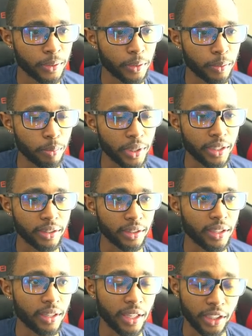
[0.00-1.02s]
But
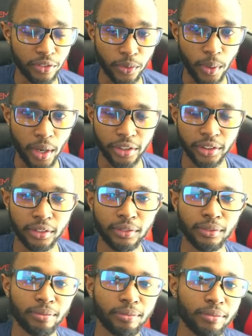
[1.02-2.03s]
thank you for watching.
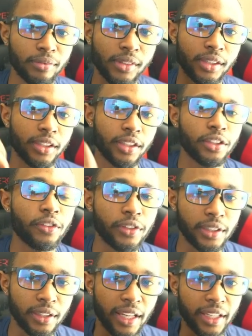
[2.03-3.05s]
Don't forget
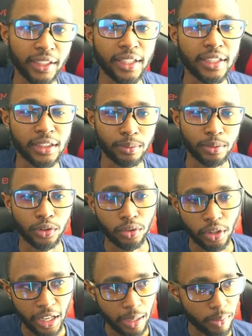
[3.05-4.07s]
to like and
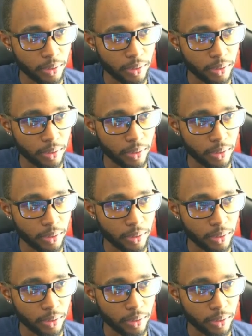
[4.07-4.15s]
subscribe.